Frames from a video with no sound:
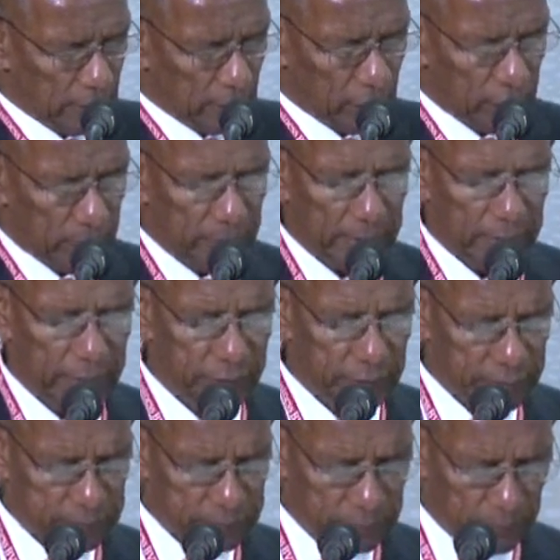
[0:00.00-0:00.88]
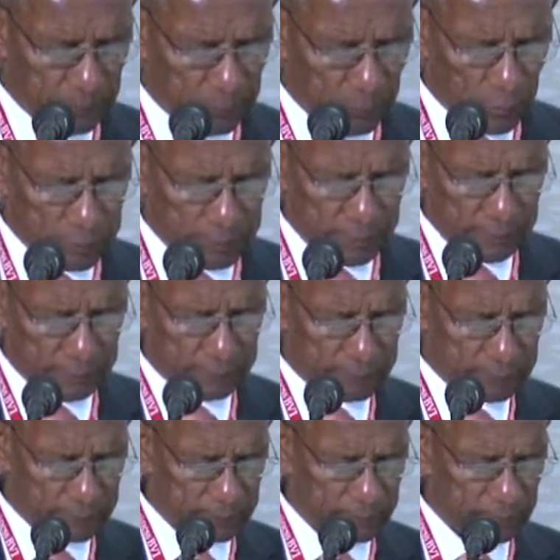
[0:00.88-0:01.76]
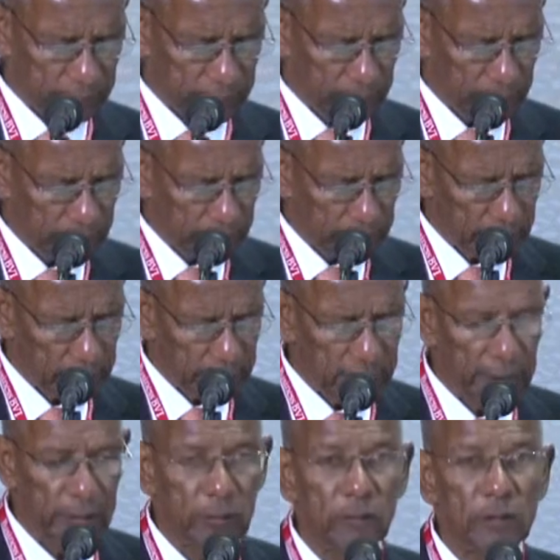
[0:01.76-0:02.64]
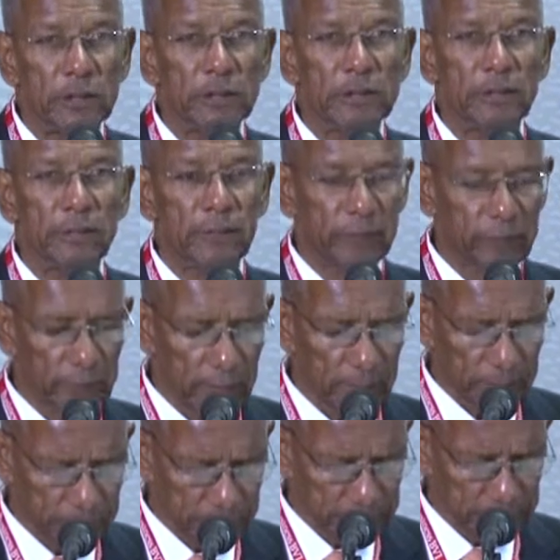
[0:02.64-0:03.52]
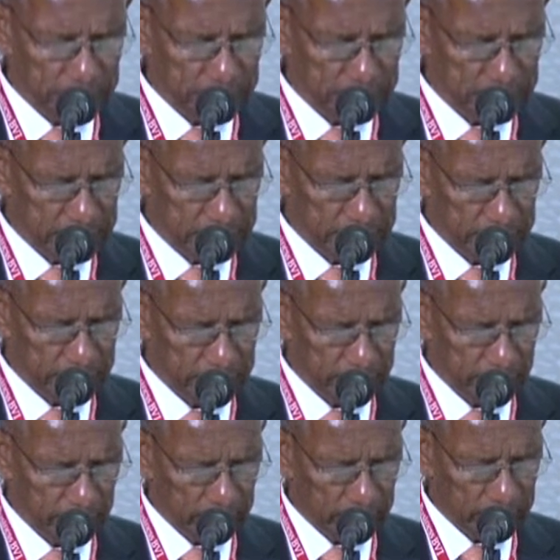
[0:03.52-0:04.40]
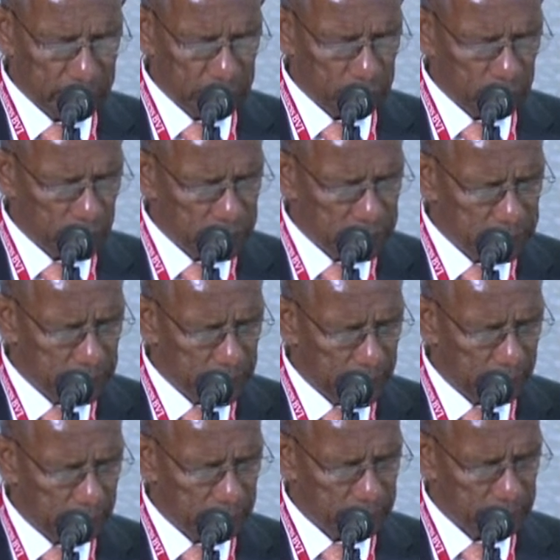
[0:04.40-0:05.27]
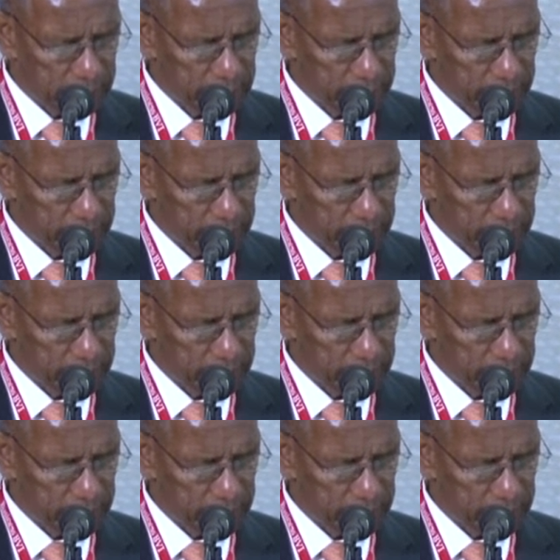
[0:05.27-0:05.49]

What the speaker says: We believe it is important that the ownership of companies is transparent